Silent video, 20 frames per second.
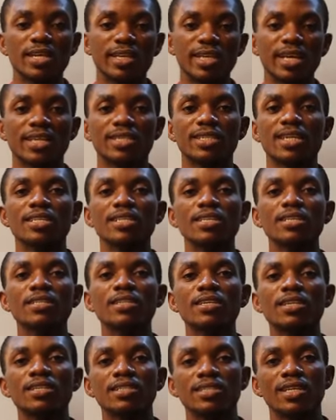there are
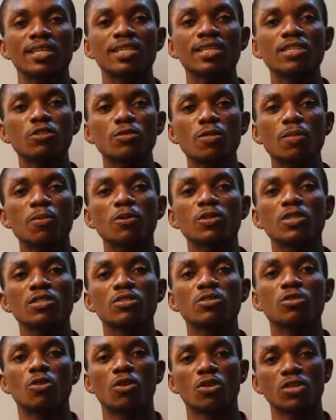certain things that need to be put
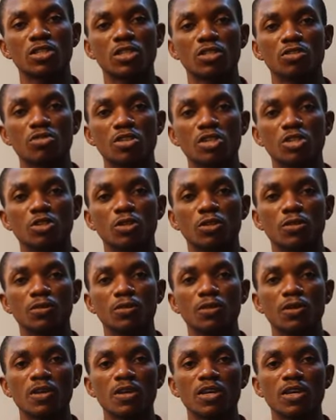into consideration.